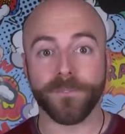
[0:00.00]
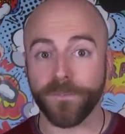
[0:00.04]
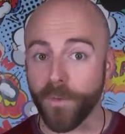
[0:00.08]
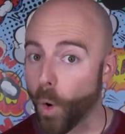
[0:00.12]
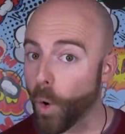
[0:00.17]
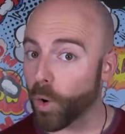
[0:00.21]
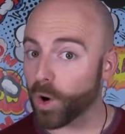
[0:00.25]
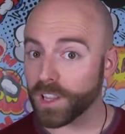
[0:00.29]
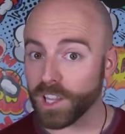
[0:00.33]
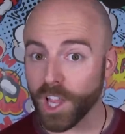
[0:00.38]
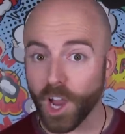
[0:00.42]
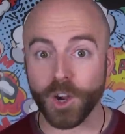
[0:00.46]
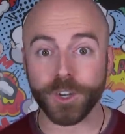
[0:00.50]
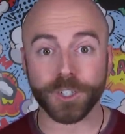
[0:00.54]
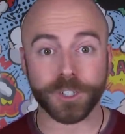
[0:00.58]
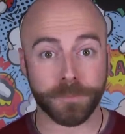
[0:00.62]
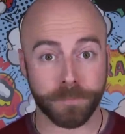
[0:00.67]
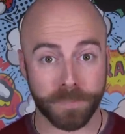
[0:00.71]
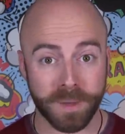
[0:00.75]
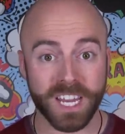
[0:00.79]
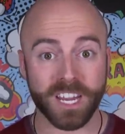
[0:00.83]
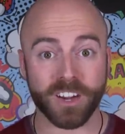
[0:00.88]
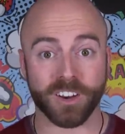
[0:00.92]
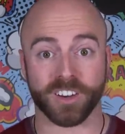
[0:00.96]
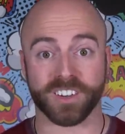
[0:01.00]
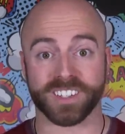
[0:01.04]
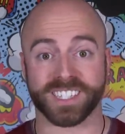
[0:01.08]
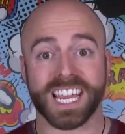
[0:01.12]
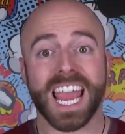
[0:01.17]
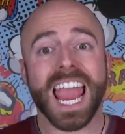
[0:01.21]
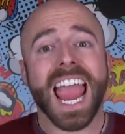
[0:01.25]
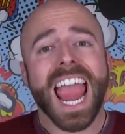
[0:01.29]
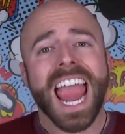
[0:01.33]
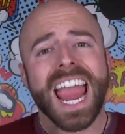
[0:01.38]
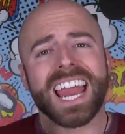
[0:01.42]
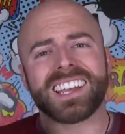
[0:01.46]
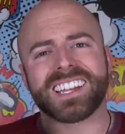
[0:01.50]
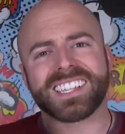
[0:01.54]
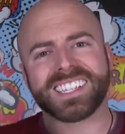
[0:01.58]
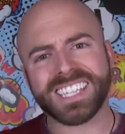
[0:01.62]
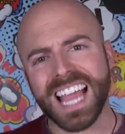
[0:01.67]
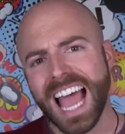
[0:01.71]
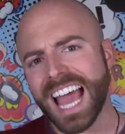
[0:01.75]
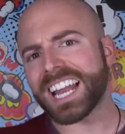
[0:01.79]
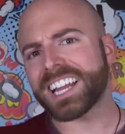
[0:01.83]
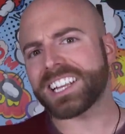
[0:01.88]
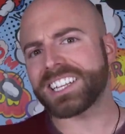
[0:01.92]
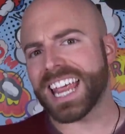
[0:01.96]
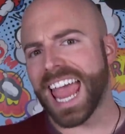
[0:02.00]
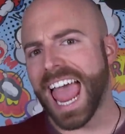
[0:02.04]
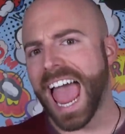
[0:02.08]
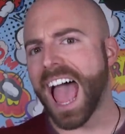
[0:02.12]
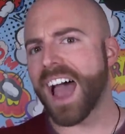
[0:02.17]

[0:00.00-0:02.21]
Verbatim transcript: four large beers and decided to